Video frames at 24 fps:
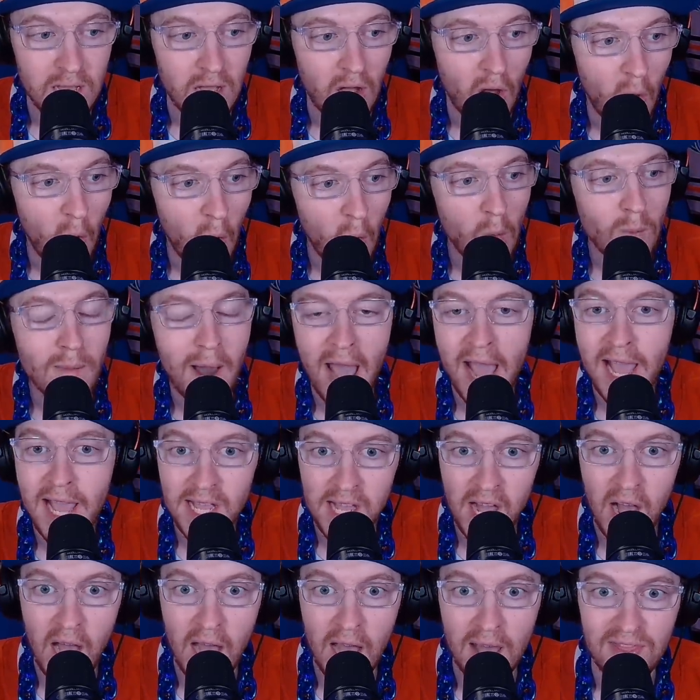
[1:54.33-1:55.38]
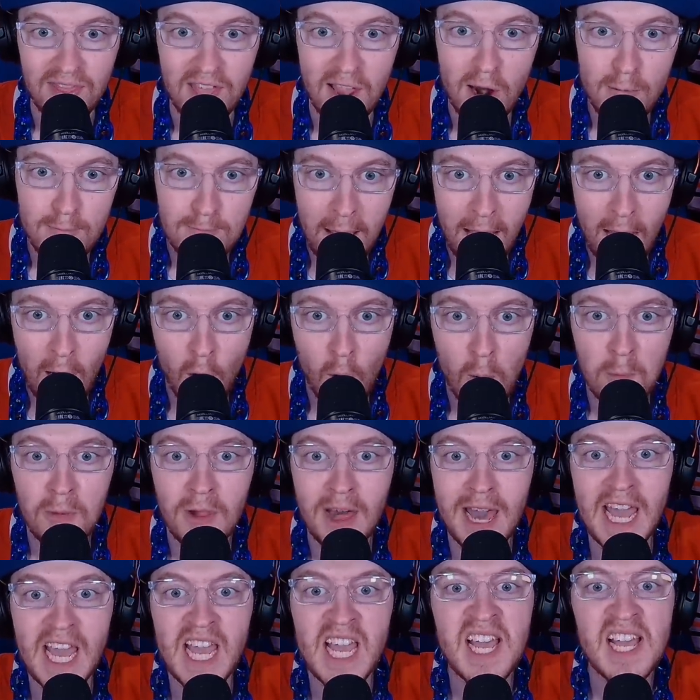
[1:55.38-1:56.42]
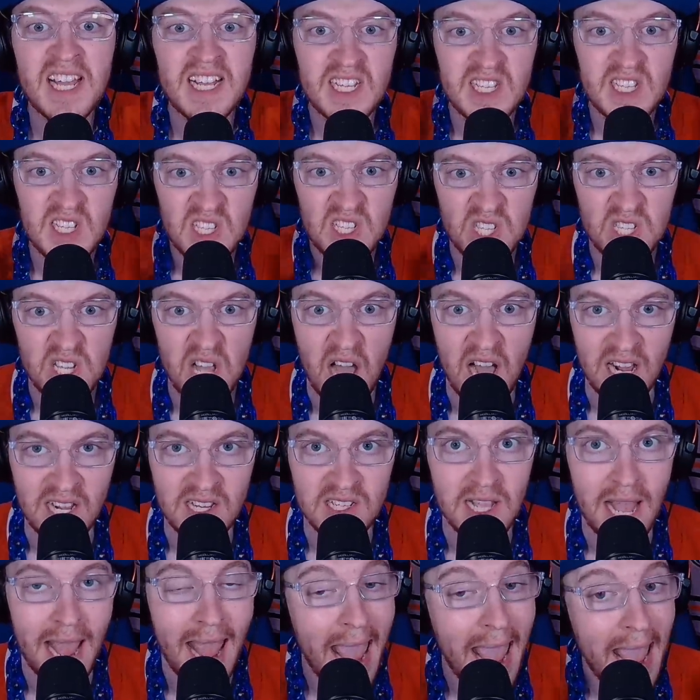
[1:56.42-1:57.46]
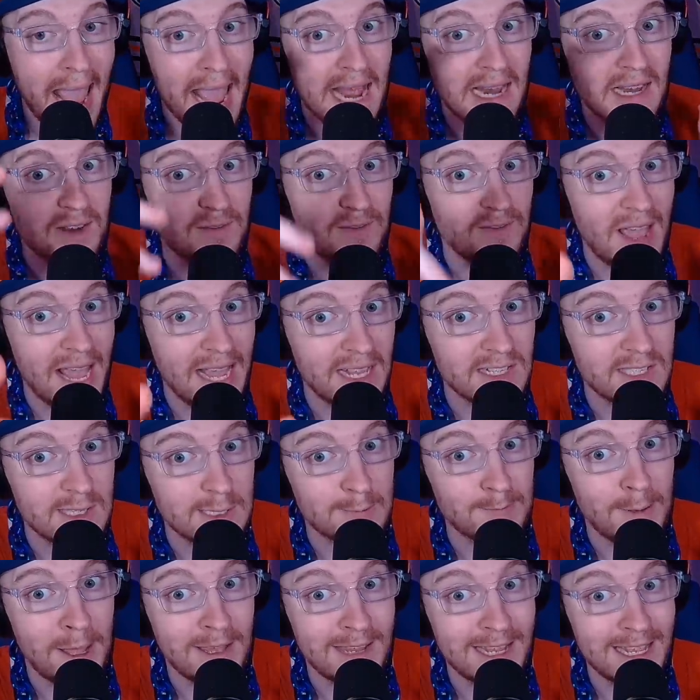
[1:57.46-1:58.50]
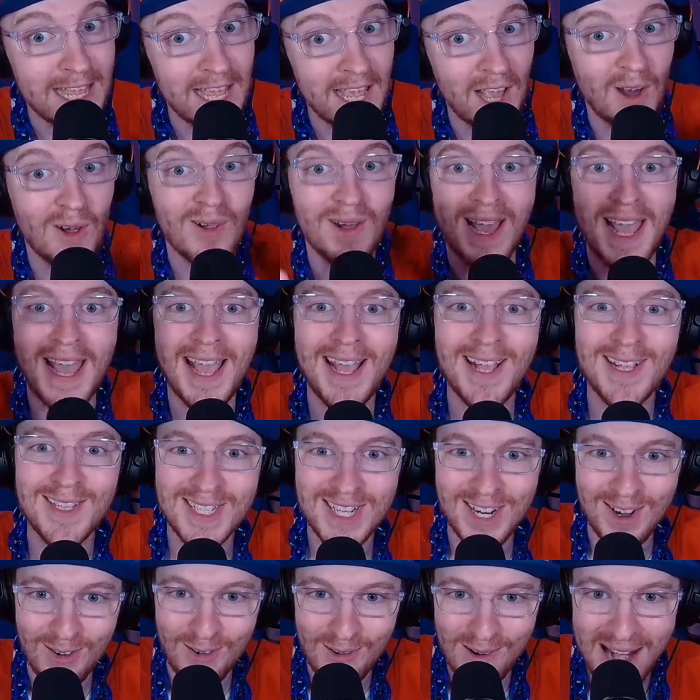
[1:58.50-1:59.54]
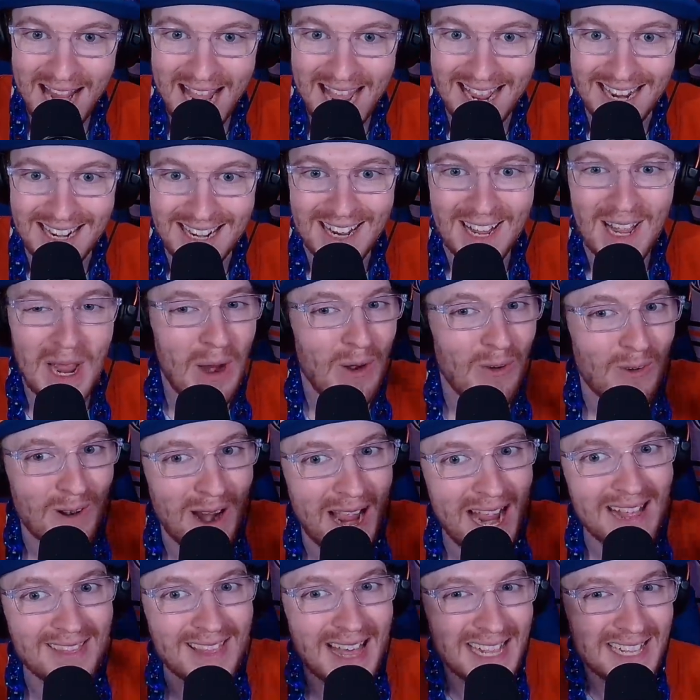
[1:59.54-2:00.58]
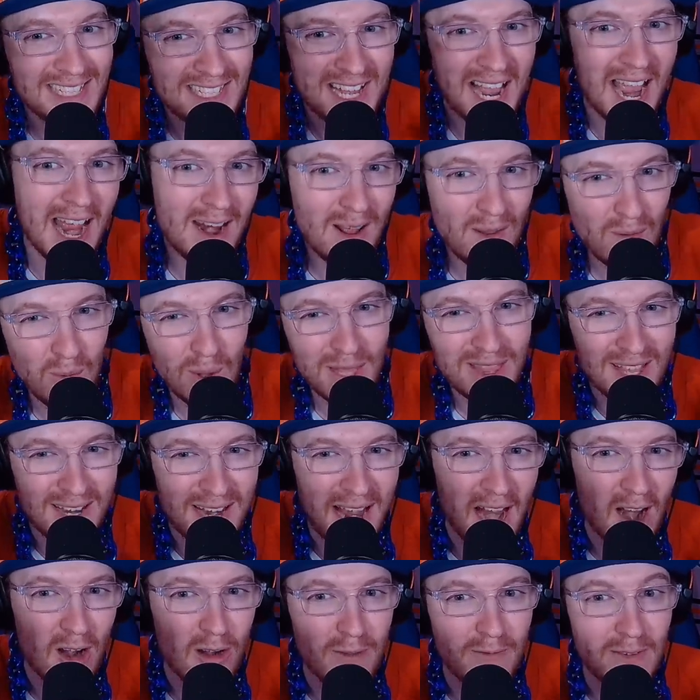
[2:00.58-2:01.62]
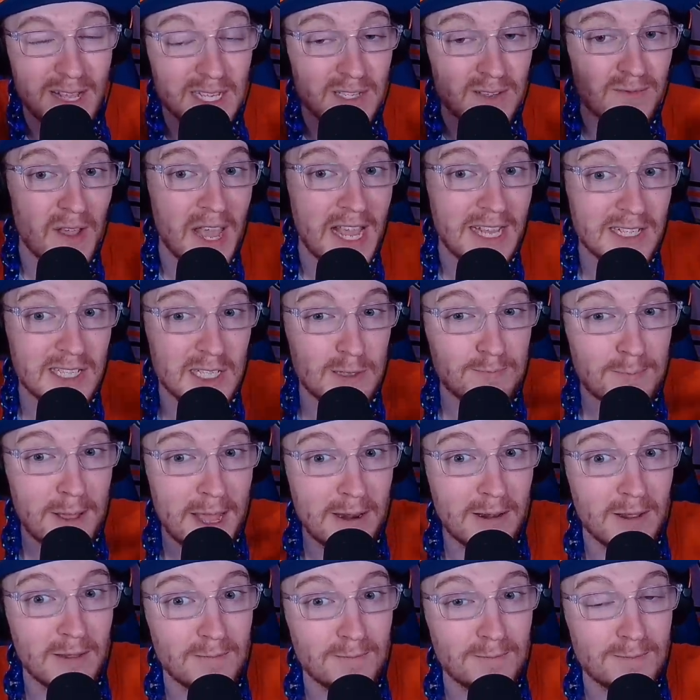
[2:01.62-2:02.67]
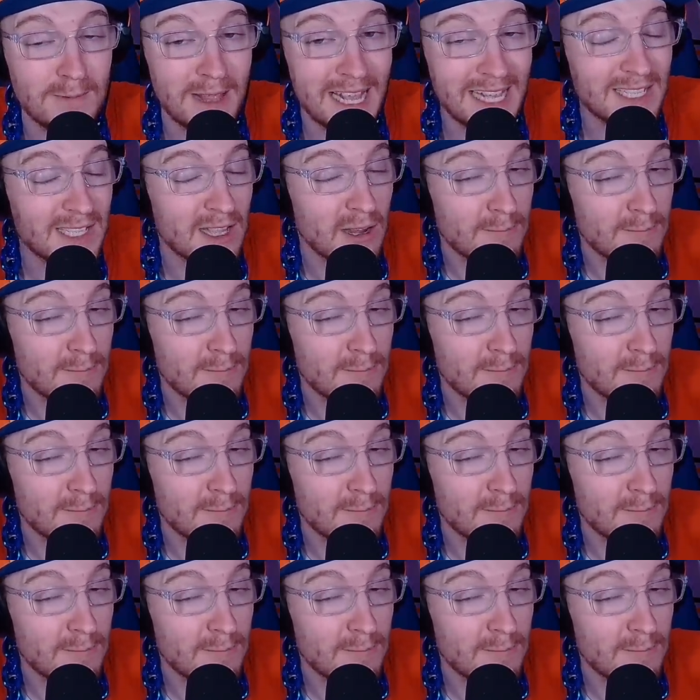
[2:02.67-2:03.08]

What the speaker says: oh my God, their power play sucks. And Vegas's penalty kill is great, right? That's kind of what the narrative is. Is their